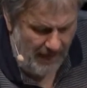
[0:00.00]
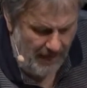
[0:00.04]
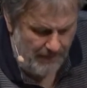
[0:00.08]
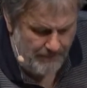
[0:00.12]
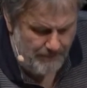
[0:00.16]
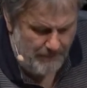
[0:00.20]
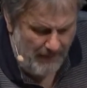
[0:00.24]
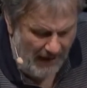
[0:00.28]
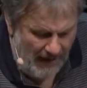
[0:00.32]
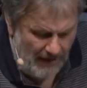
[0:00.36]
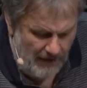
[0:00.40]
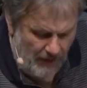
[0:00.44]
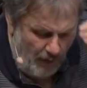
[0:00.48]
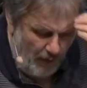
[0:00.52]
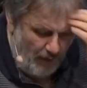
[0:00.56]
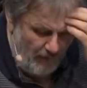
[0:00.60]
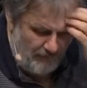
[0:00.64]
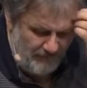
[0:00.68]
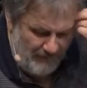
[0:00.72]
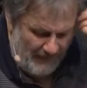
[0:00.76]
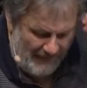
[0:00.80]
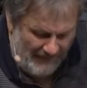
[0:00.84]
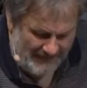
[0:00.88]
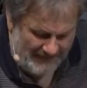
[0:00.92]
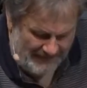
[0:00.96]
Bell
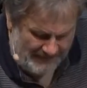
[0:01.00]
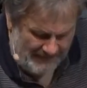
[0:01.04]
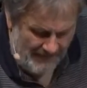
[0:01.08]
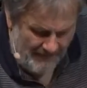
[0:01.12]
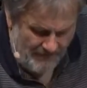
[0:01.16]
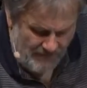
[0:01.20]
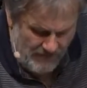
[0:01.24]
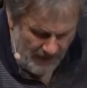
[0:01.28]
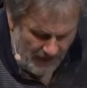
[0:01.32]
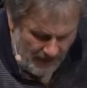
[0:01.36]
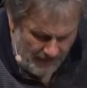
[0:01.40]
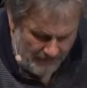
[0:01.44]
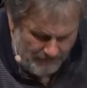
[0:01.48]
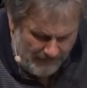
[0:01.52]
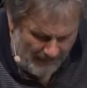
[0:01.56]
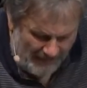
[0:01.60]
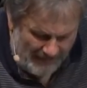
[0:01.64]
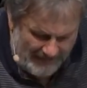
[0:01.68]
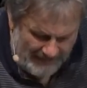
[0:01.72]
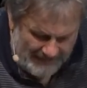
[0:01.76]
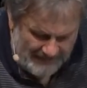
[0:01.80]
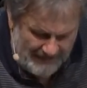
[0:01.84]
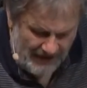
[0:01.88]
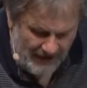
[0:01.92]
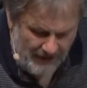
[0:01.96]
offers a
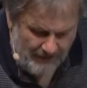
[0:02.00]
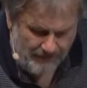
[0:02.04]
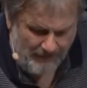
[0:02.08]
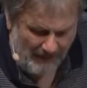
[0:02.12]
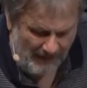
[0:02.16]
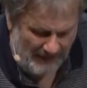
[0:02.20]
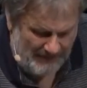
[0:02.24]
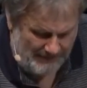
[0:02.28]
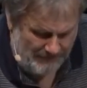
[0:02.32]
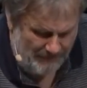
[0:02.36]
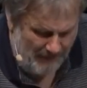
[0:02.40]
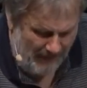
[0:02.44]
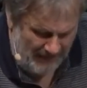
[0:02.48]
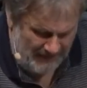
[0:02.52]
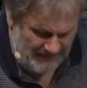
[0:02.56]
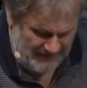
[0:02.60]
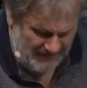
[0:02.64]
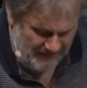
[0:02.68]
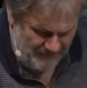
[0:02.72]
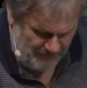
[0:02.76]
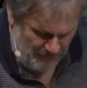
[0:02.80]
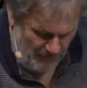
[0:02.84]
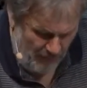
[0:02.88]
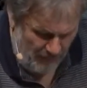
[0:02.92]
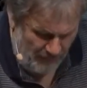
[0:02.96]
bracing
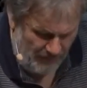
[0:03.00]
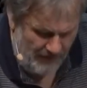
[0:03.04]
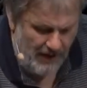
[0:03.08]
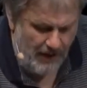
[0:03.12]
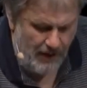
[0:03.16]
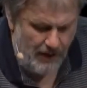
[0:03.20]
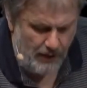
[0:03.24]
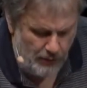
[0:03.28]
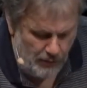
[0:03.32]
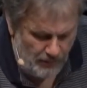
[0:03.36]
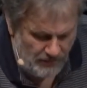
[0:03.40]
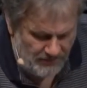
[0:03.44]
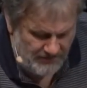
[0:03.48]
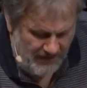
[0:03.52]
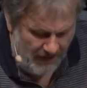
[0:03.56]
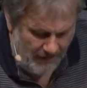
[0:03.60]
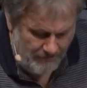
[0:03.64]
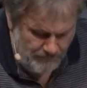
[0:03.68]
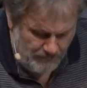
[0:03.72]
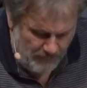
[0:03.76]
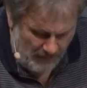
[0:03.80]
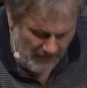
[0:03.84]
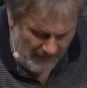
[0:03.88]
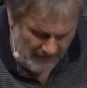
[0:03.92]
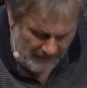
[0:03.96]
perspective on
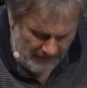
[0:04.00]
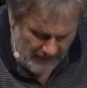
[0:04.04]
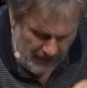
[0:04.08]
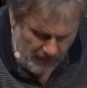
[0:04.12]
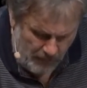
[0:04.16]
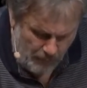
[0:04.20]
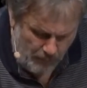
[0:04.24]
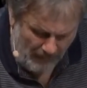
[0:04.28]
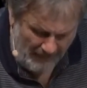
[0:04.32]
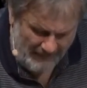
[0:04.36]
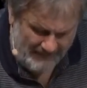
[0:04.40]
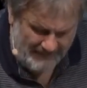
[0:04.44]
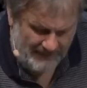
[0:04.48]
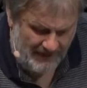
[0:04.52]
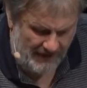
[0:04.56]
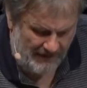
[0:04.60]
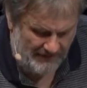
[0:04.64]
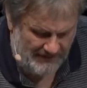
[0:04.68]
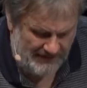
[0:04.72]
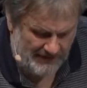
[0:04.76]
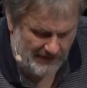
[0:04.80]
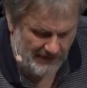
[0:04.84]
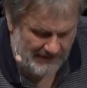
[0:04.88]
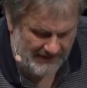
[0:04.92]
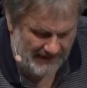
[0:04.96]
contemporary Western
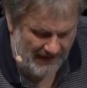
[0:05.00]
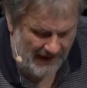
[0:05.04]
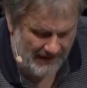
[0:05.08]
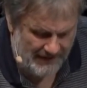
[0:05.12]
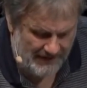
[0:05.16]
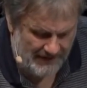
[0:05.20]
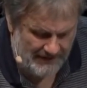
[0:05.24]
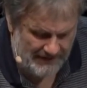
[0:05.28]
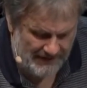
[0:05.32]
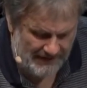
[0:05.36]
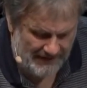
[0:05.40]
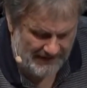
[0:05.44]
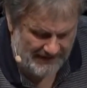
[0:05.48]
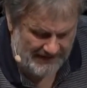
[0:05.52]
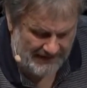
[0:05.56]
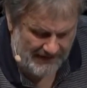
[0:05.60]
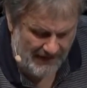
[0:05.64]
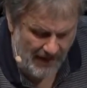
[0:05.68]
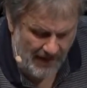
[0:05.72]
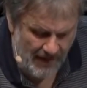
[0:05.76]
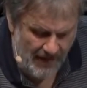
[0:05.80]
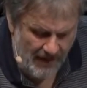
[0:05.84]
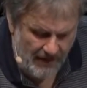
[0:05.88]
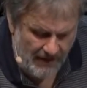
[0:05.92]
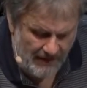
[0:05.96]
societies,
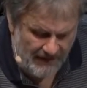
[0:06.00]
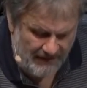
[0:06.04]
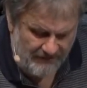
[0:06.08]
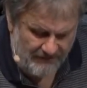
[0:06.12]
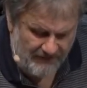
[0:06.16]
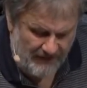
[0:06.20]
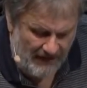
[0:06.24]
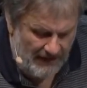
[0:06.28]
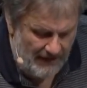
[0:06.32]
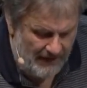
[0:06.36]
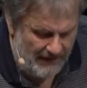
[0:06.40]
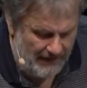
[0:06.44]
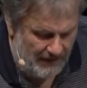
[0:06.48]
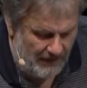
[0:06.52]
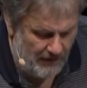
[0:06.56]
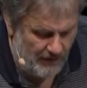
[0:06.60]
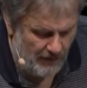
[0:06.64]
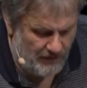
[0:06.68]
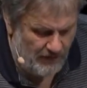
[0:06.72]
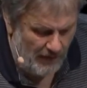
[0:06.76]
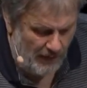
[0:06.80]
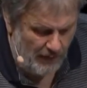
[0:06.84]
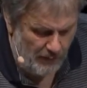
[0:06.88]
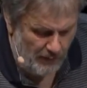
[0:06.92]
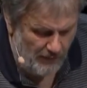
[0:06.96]
revealing
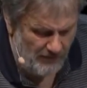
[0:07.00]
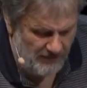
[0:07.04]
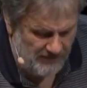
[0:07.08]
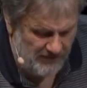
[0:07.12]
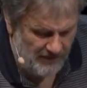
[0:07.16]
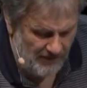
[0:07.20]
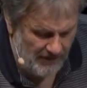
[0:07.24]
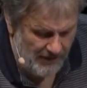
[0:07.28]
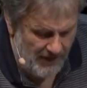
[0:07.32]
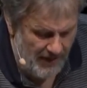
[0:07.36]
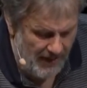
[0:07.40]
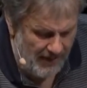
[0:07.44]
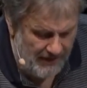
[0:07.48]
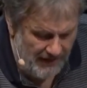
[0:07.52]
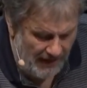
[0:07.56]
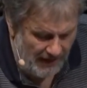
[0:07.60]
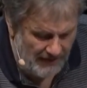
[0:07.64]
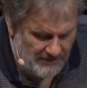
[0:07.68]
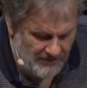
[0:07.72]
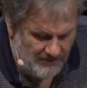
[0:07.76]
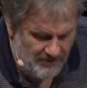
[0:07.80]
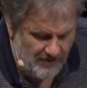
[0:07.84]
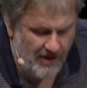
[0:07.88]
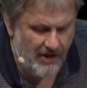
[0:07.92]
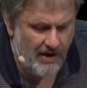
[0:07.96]
the crucial
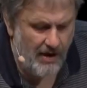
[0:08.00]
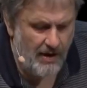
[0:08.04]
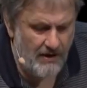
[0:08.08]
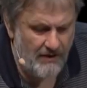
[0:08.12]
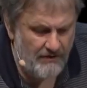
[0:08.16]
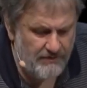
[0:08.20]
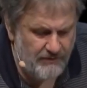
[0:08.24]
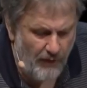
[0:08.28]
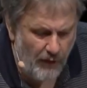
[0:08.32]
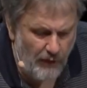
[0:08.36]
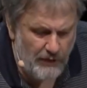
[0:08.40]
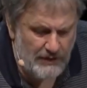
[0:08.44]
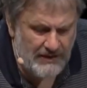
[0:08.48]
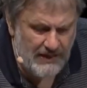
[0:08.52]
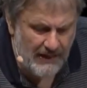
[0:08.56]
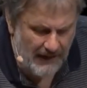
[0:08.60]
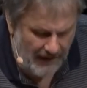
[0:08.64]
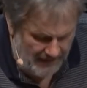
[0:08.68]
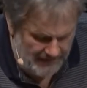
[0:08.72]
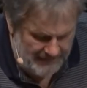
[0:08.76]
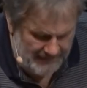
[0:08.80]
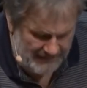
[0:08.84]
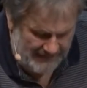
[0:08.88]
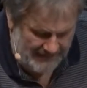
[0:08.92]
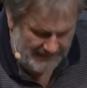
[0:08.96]
cultural fault
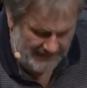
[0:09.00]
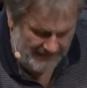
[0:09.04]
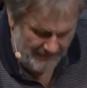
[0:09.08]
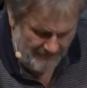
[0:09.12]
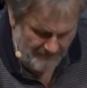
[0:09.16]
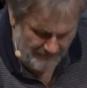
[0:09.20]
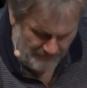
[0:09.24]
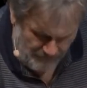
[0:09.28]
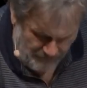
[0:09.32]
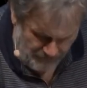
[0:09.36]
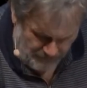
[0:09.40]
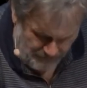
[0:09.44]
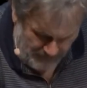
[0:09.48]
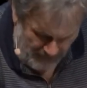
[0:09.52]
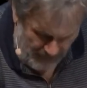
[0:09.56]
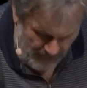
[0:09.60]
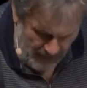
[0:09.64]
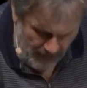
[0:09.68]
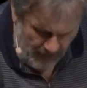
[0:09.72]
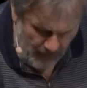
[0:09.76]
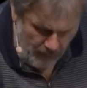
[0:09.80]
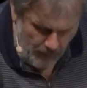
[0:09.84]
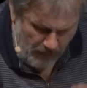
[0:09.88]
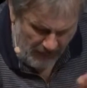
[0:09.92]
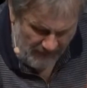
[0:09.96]
lines
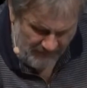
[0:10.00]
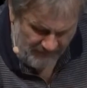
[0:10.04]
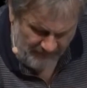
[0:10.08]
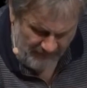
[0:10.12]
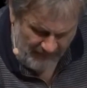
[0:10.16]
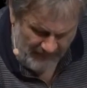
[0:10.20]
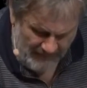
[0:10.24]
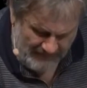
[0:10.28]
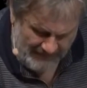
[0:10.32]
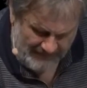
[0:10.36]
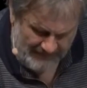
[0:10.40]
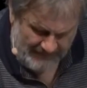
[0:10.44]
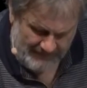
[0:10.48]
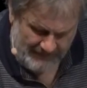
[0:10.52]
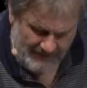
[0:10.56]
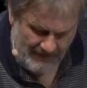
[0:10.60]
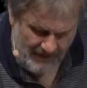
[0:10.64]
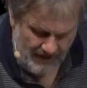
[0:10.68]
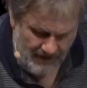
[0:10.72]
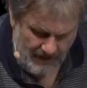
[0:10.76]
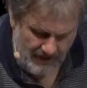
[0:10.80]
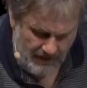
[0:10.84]
we face